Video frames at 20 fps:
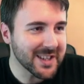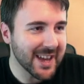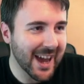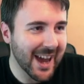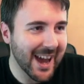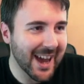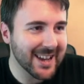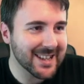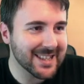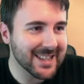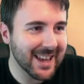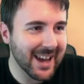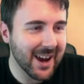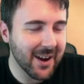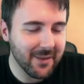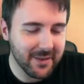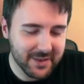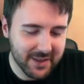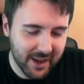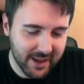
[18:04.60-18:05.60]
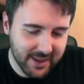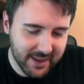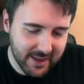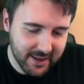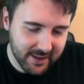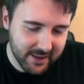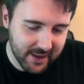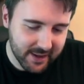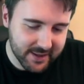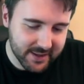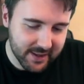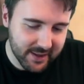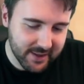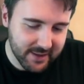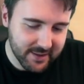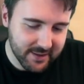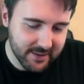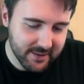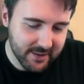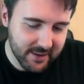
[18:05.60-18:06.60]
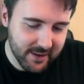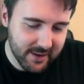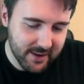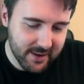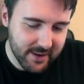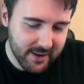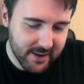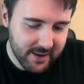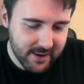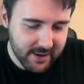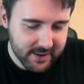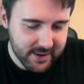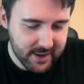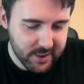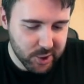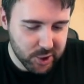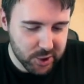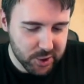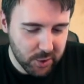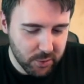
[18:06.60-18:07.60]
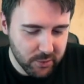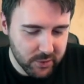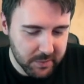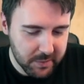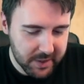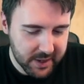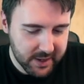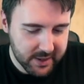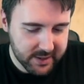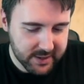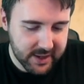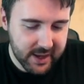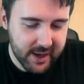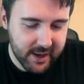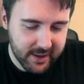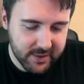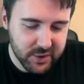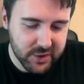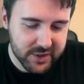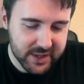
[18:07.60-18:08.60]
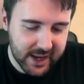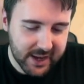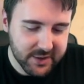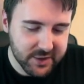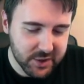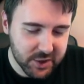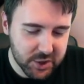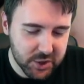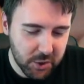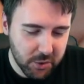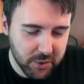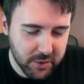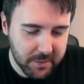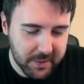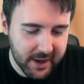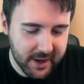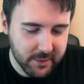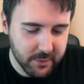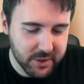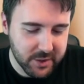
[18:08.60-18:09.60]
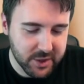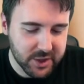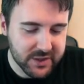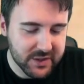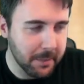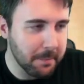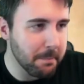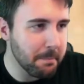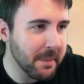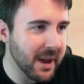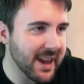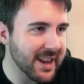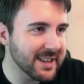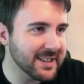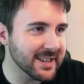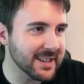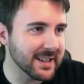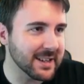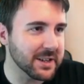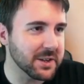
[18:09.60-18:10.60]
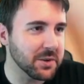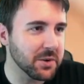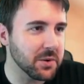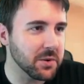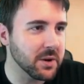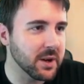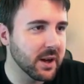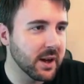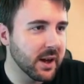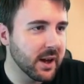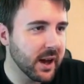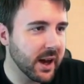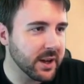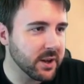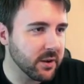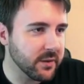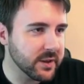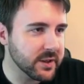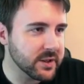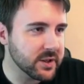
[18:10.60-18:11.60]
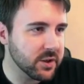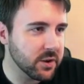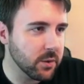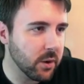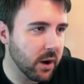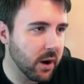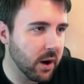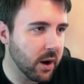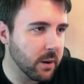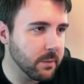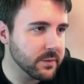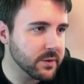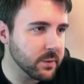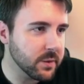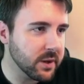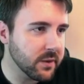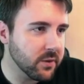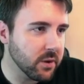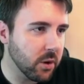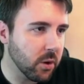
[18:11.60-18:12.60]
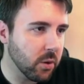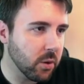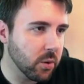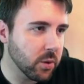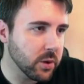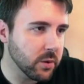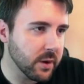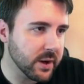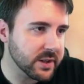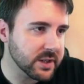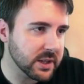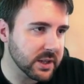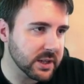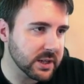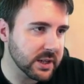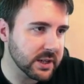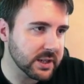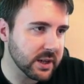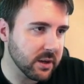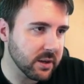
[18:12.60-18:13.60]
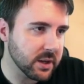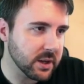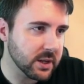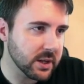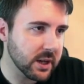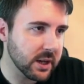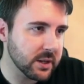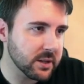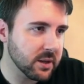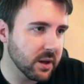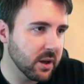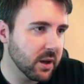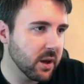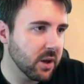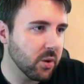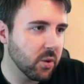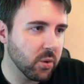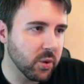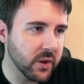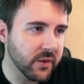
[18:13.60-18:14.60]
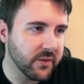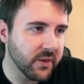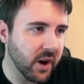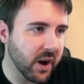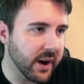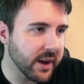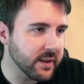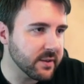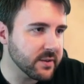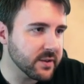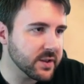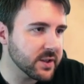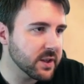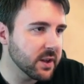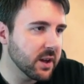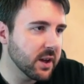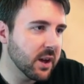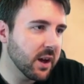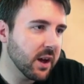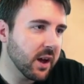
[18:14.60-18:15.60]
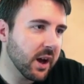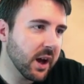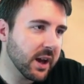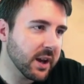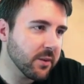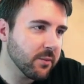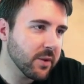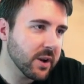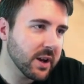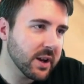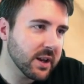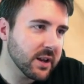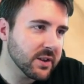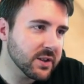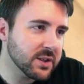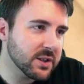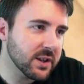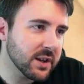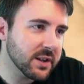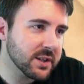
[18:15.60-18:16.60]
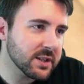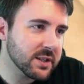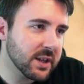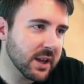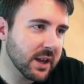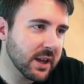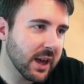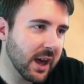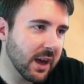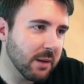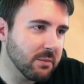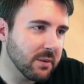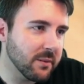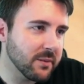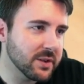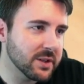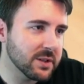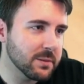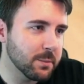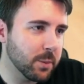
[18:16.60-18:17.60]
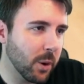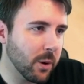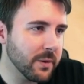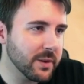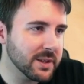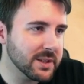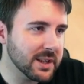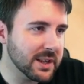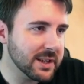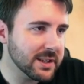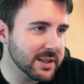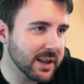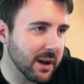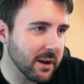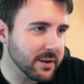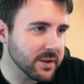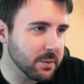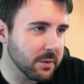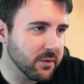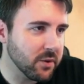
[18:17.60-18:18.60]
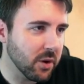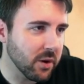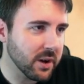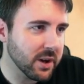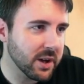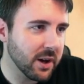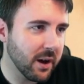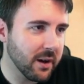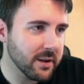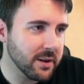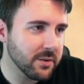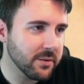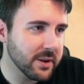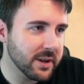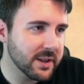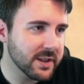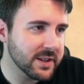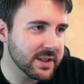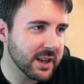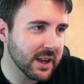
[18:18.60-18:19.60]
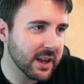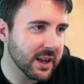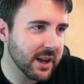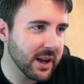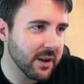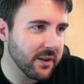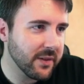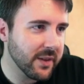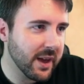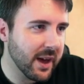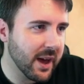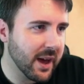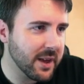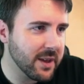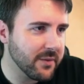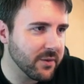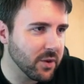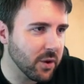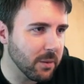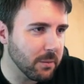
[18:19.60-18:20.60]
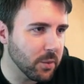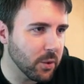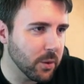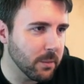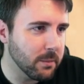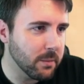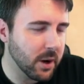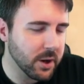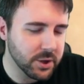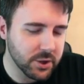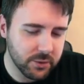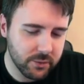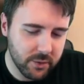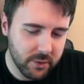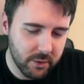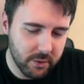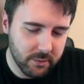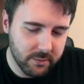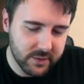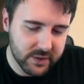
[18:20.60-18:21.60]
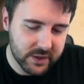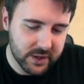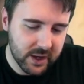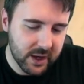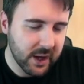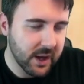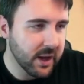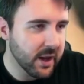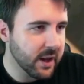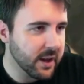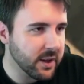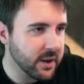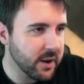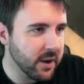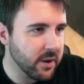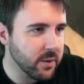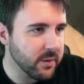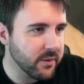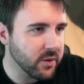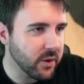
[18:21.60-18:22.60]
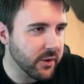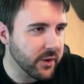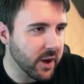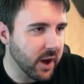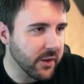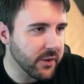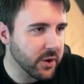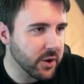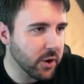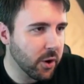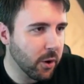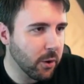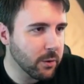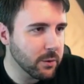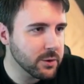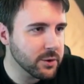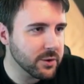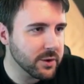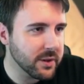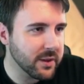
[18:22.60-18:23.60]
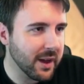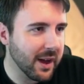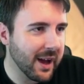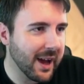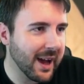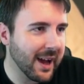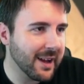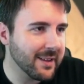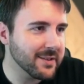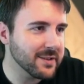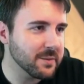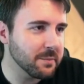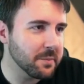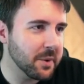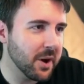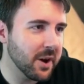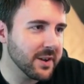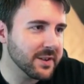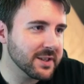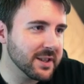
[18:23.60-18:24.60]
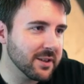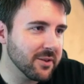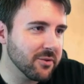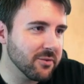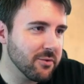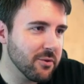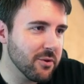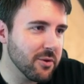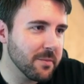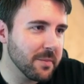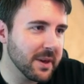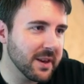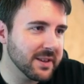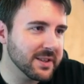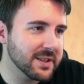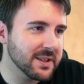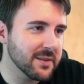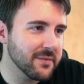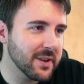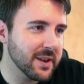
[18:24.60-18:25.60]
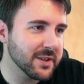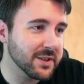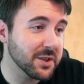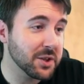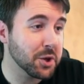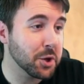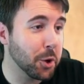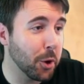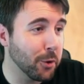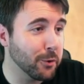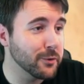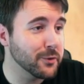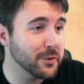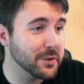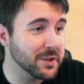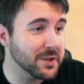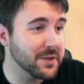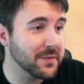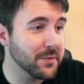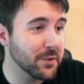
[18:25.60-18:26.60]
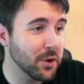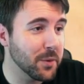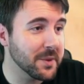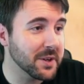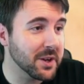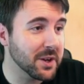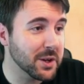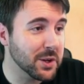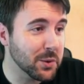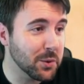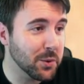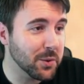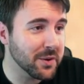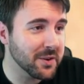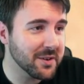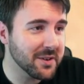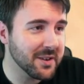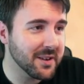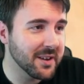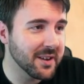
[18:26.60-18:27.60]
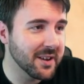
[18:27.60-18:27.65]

head there. Is that a shoulder pad? Yeah, just as the shoulder pad, which is amazingly cool. And you got these two arms where you've got all the rest of the detail that you need, all the vines. And it really is just a game of spot the detail. So we've got cutlery sticking out there. You've got more mushrooms. You know, we've got the other cauldron and that hand's bursting through pieces of it. So the cauldron is forming a gauntlet.